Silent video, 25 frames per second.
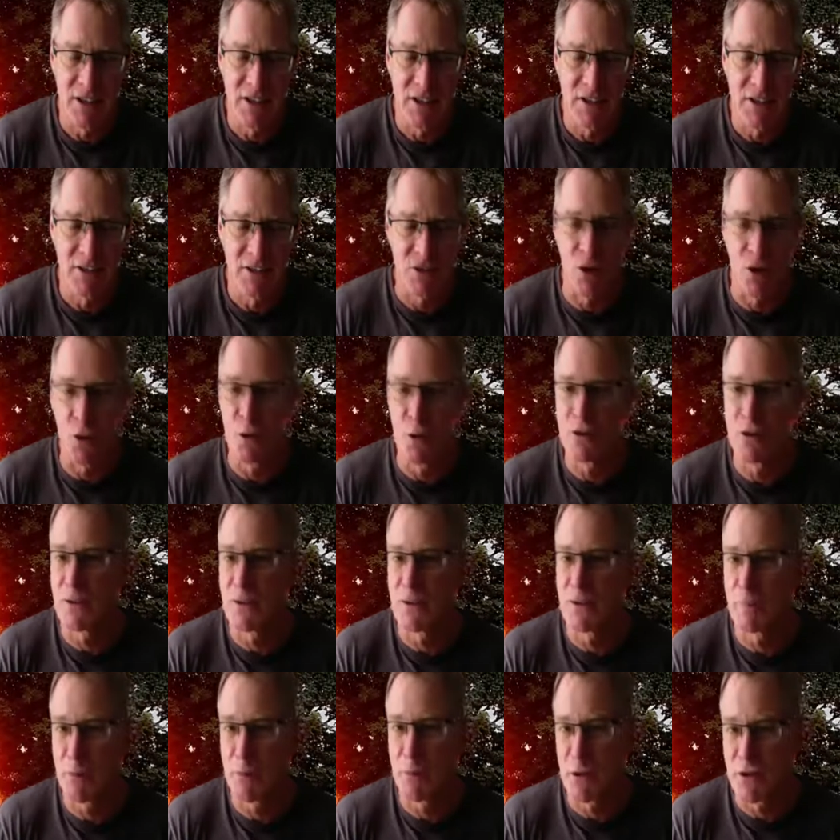so is the
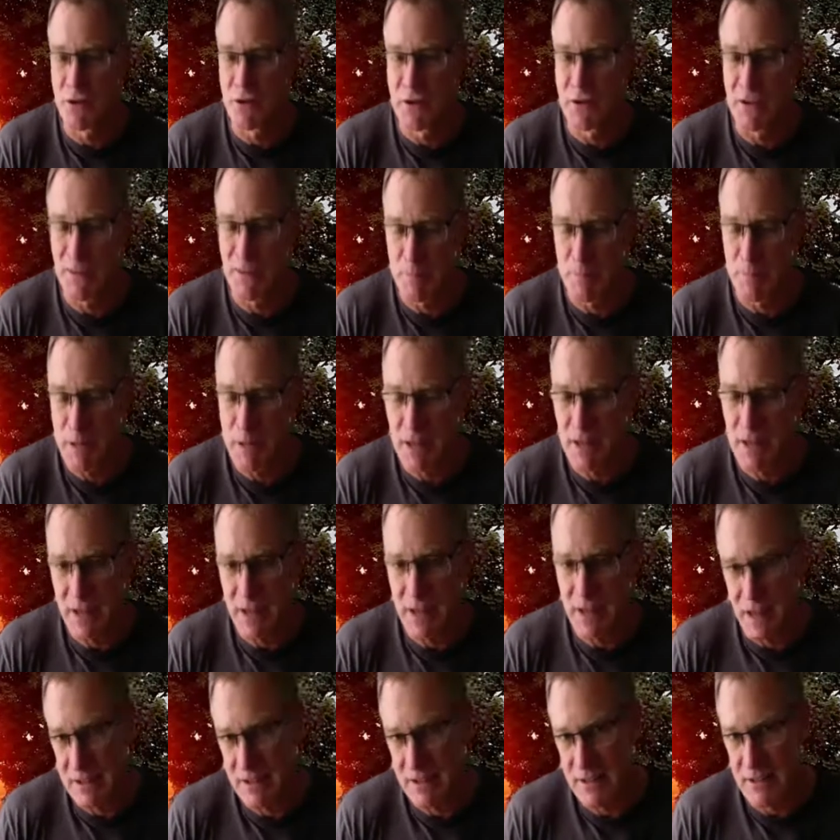person that's being
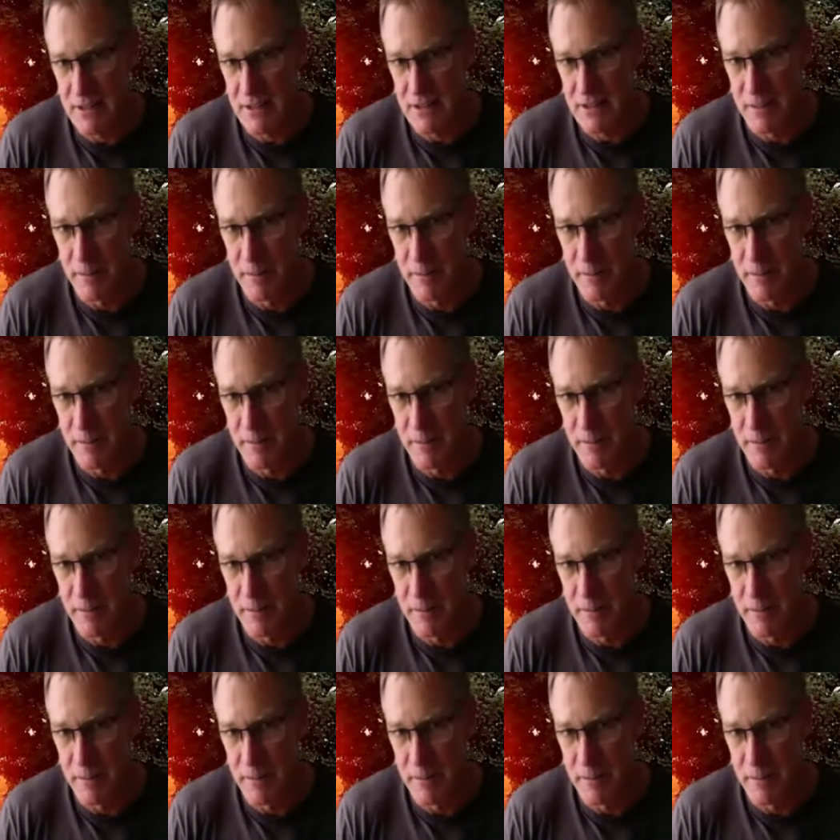tested.